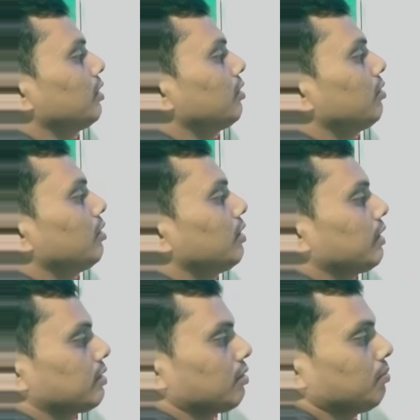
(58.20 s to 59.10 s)
and it will
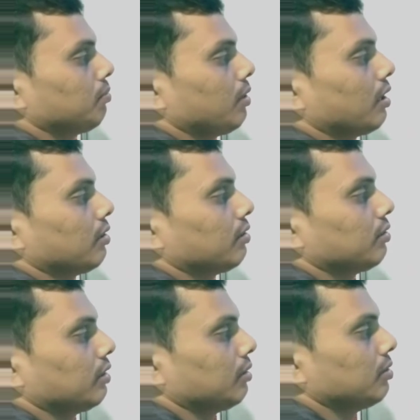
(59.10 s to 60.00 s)
take some path,
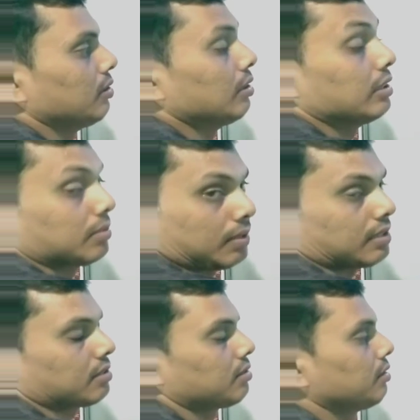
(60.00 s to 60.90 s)
that means it will
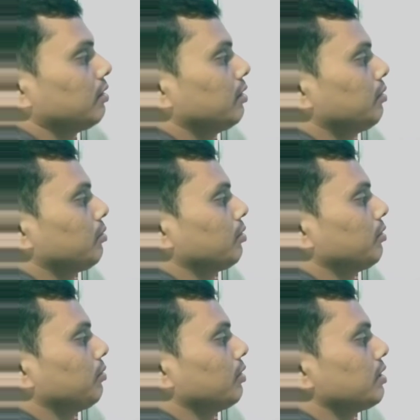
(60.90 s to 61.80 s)
displace from
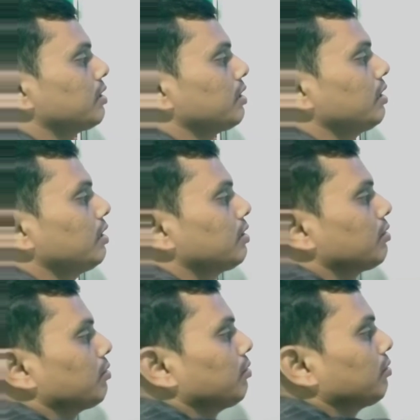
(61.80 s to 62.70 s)
the point A
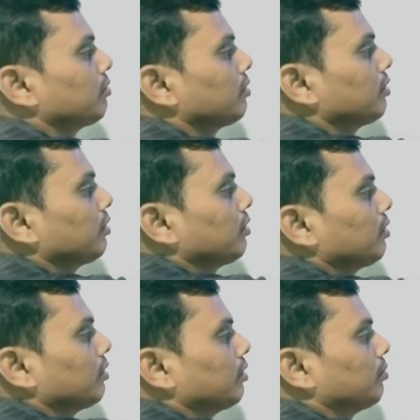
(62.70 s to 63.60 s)
to
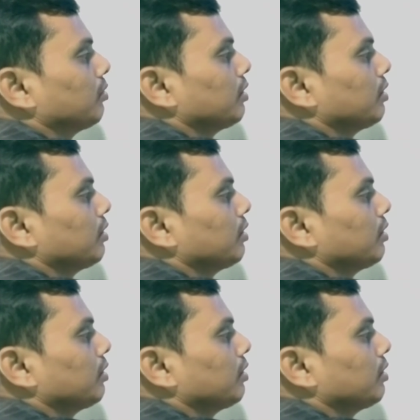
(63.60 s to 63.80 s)
the